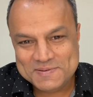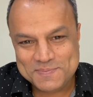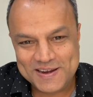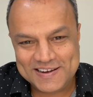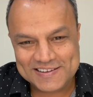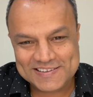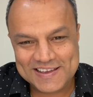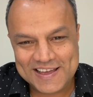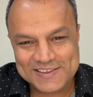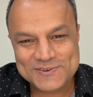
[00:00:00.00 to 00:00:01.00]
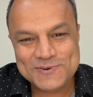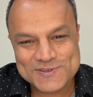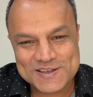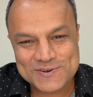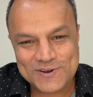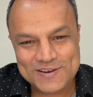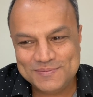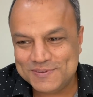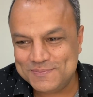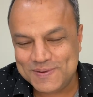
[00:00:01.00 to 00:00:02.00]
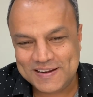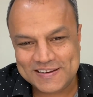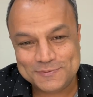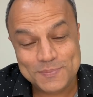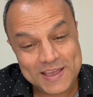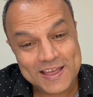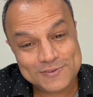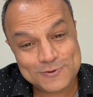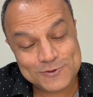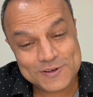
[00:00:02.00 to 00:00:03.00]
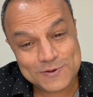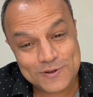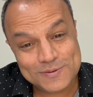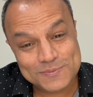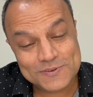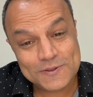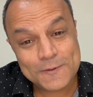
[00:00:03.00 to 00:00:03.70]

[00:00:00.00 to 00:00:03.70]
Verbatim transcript: Matrix A has rows and columns. Matrix B has rows and columns.